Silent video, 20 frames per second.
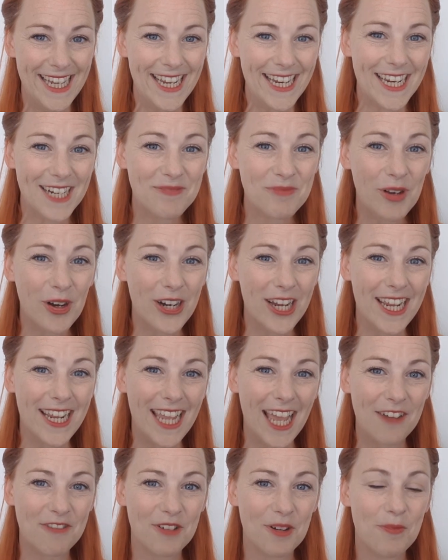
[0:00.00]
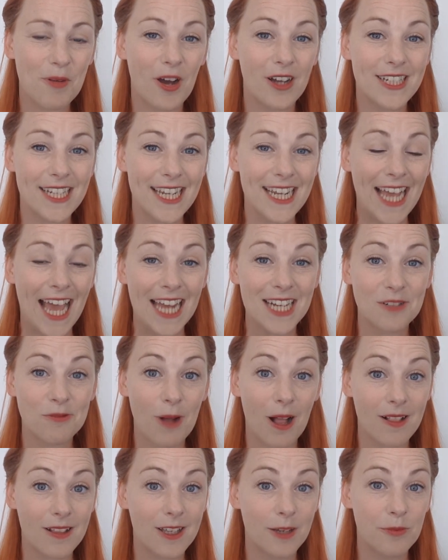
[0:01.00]
Good morning everybody and
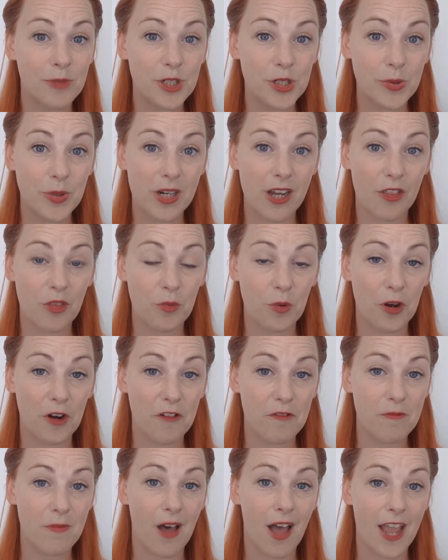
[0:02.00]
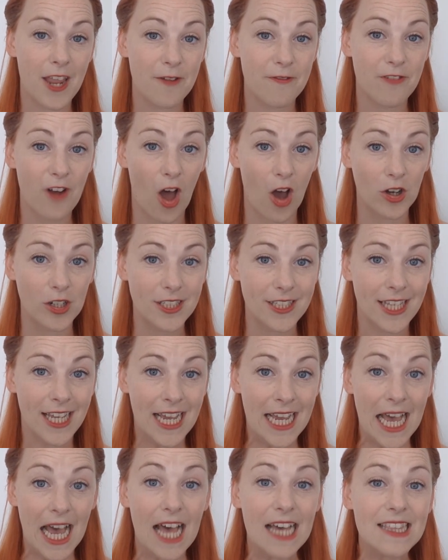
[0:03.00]
welcome to another one of my vlogs.
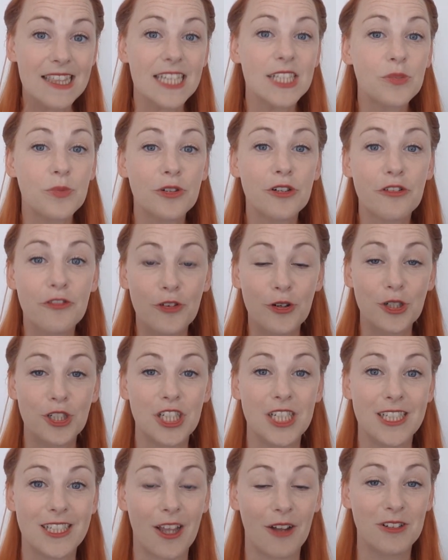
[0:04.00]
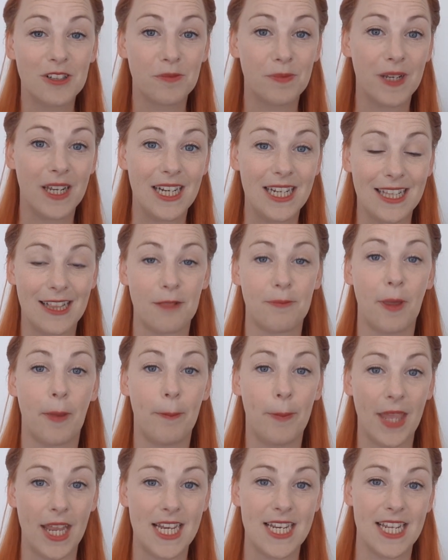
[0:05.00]
This one unfortunately is going to be a little
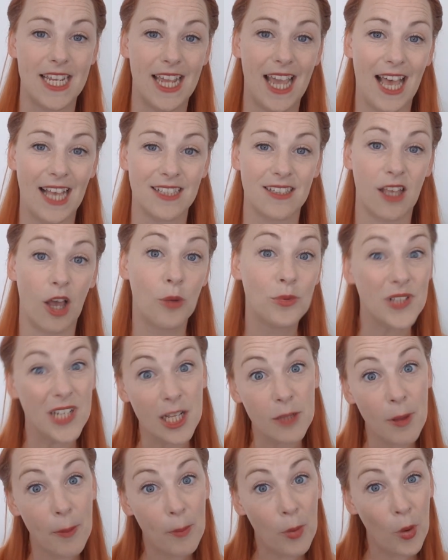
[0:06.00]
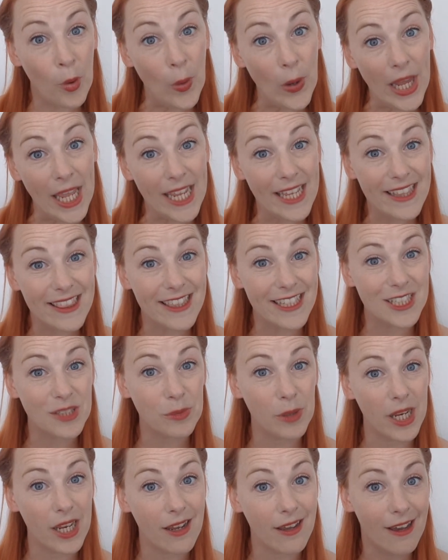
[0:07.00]
bit bitty as I was a little bit poorly this
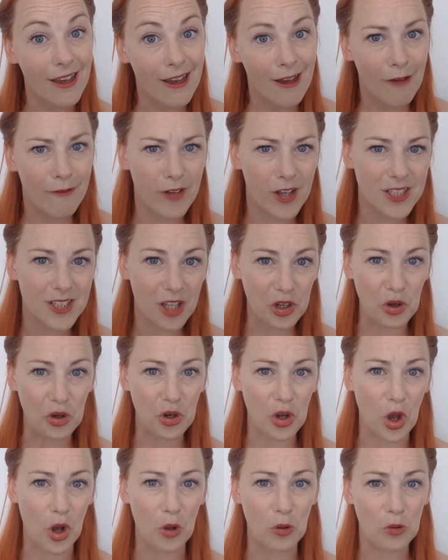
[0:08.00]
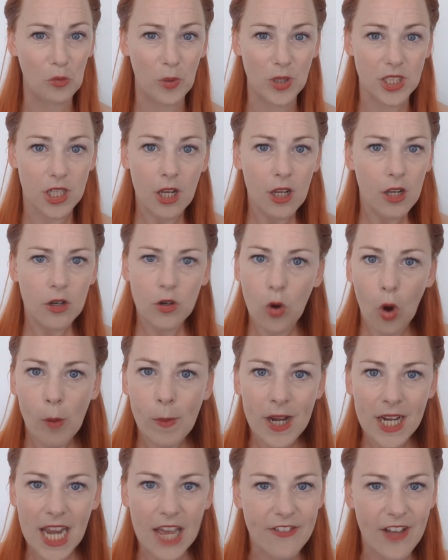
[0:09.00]
week. First I got a cold, which
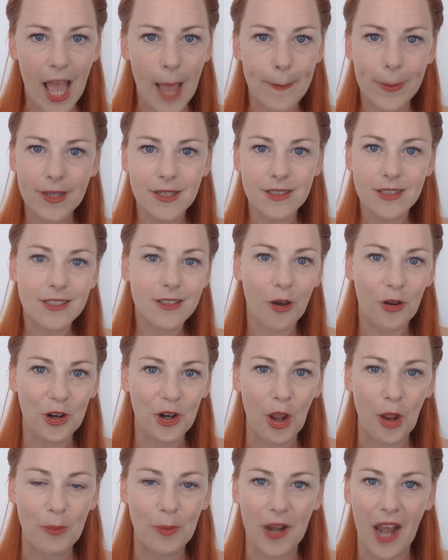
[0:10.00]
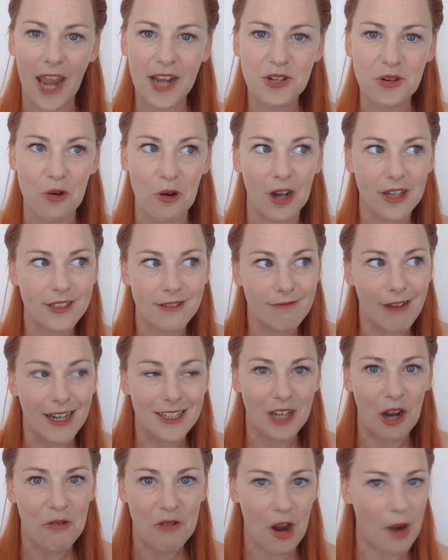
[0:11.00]
normally never happens on an open air tour. I
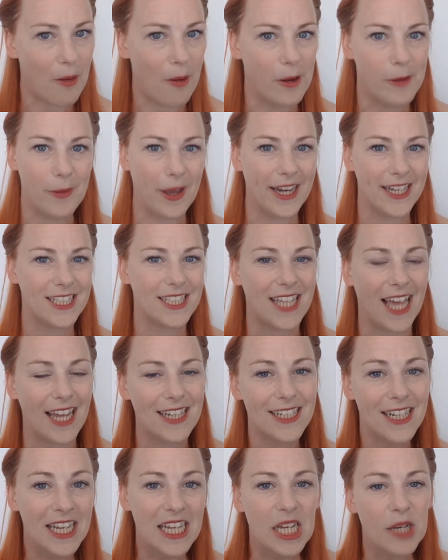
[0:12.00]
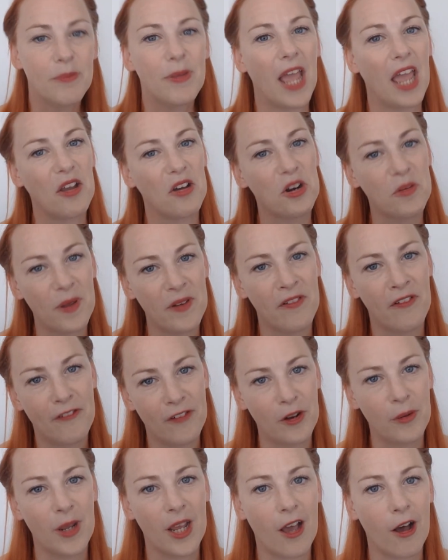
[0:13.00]
don't know how I managed that. But yeah, I got a bit of a
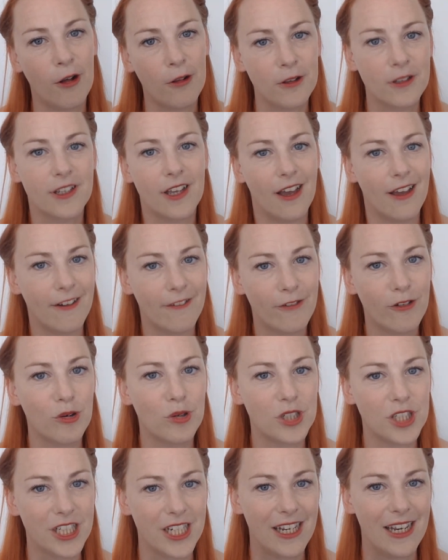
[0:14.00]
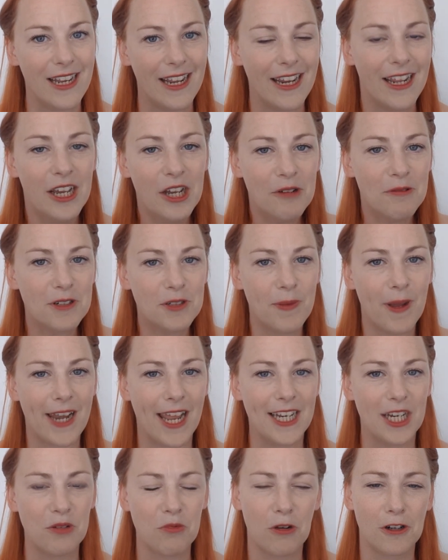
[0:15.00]
flu-y cold unfortunately, which meant
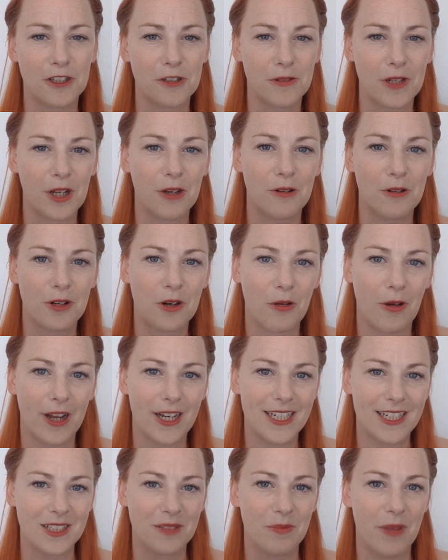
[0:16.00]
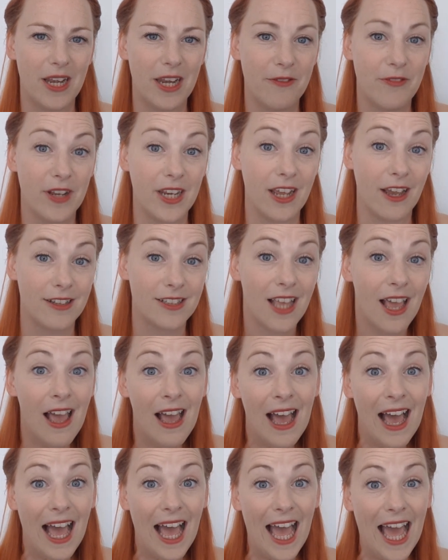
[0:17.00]
I didn't want to record quite as many videos.
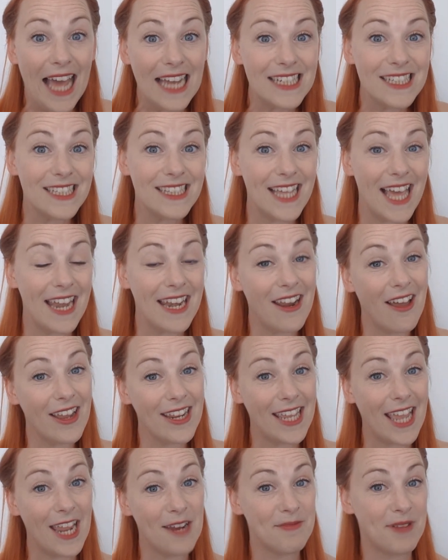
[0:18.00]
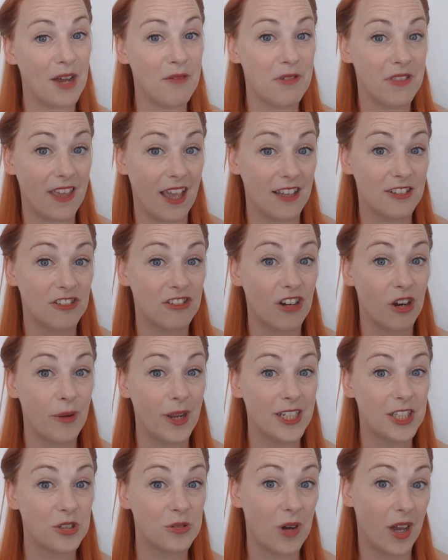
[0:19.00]
And then I came down with
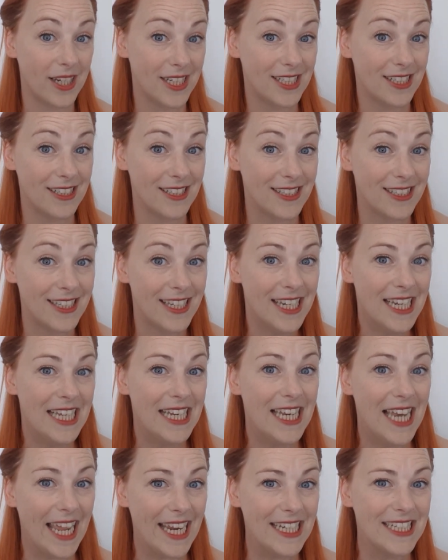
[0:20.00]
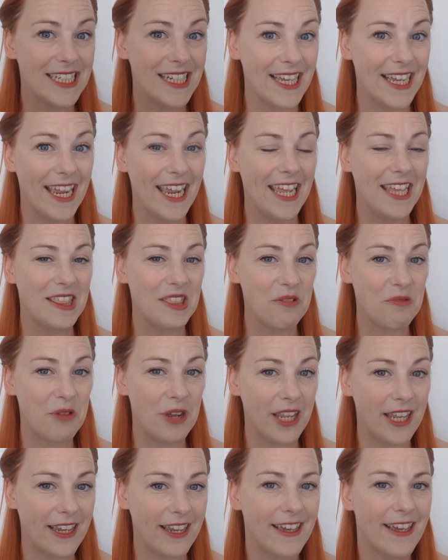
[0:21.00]
gastroenteritis later in the
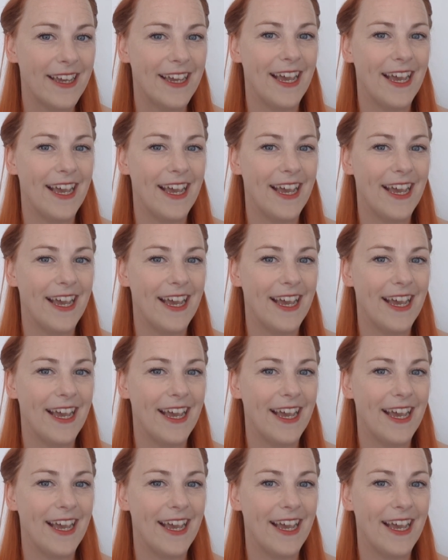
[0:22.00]
week,